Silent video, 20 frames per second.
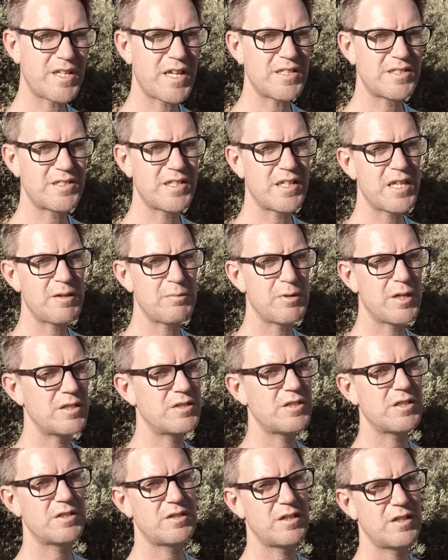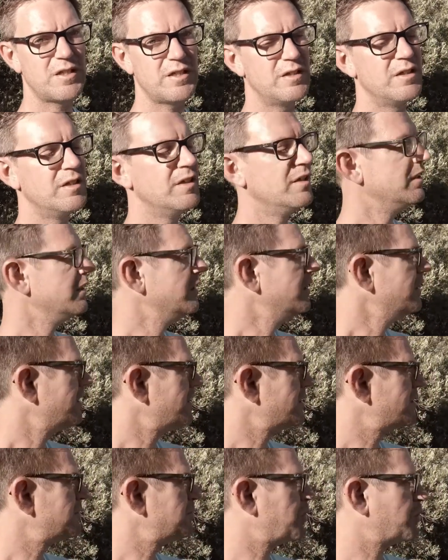say city, but it's just a
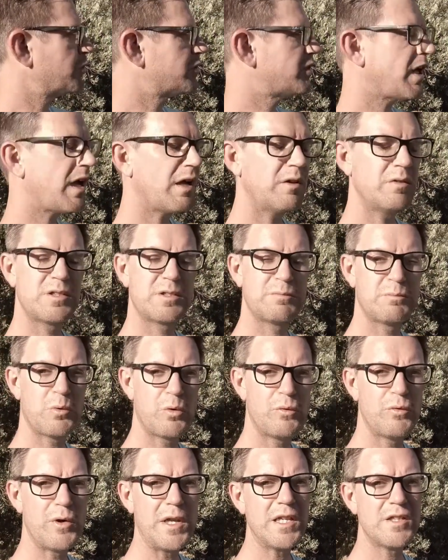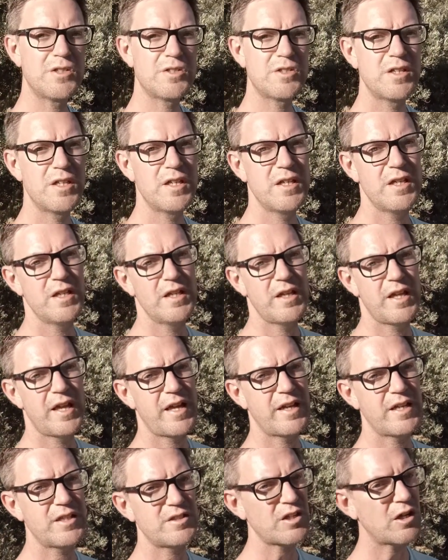small town, small village,
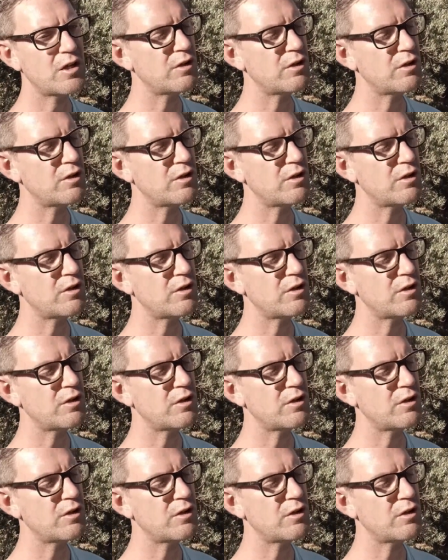and it's